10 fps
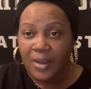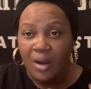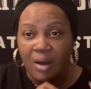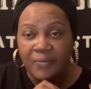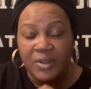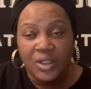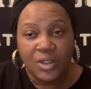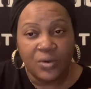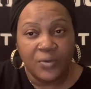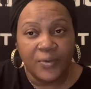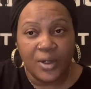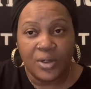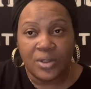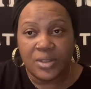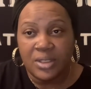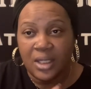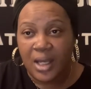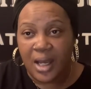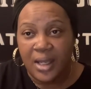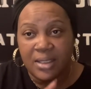Often the universe, the
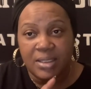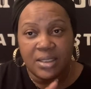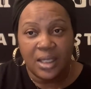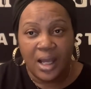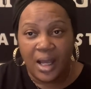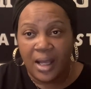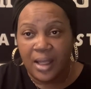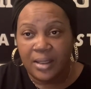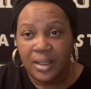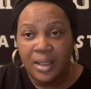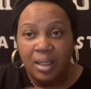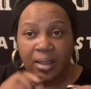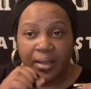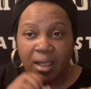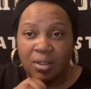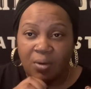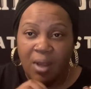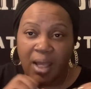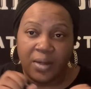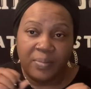goddess, the God, they know
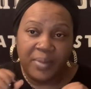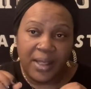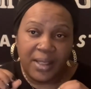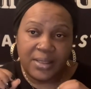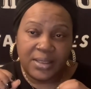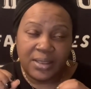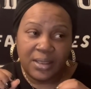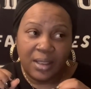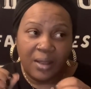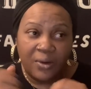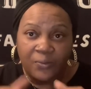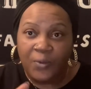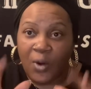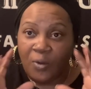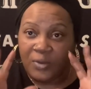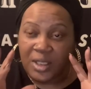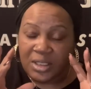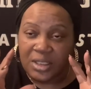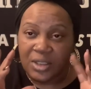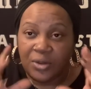how to best unfold things
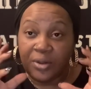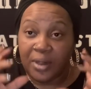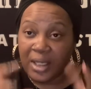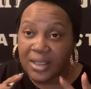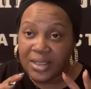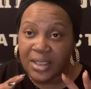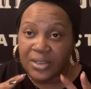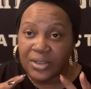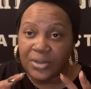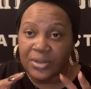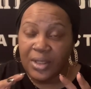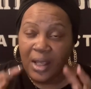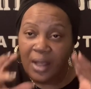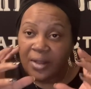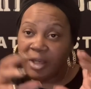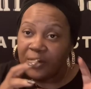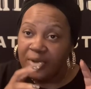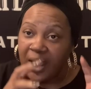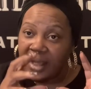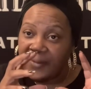to you, your ancestors. They're
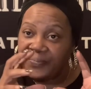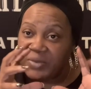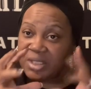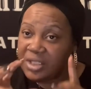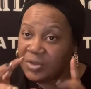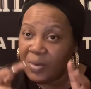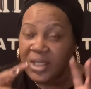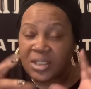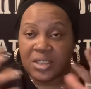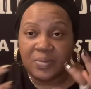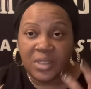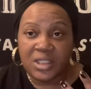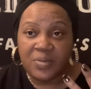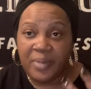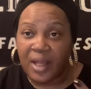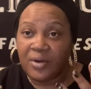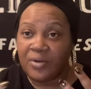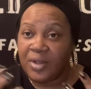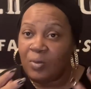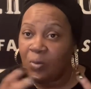creating situations much better
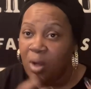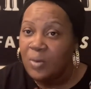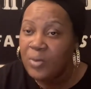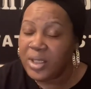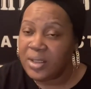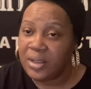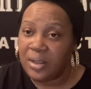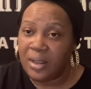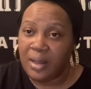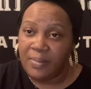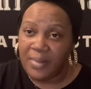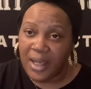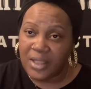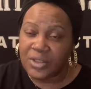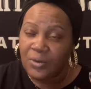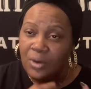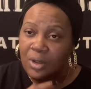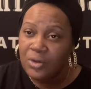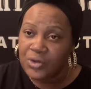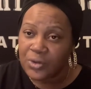than what we could imagine or
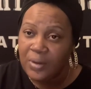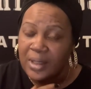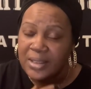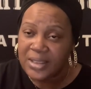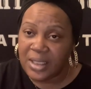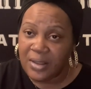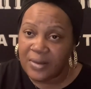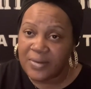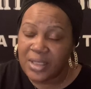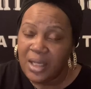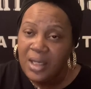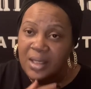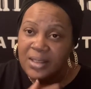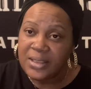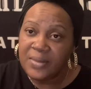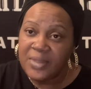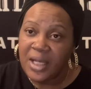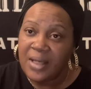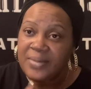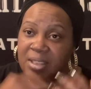control ourselves. And
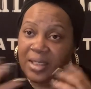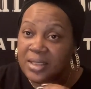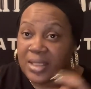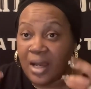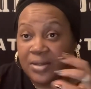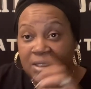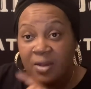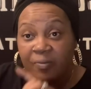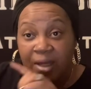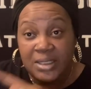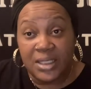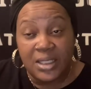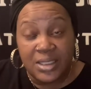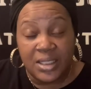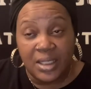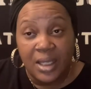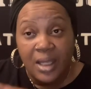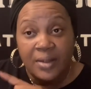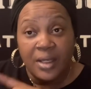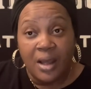sometimes it is our self identity
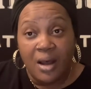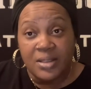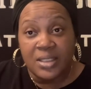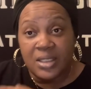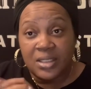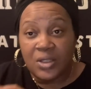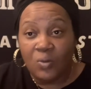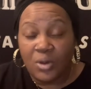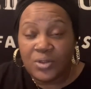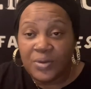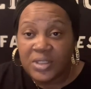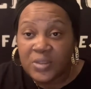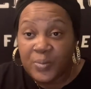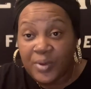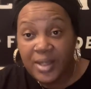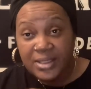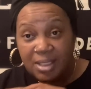that causes us to want to express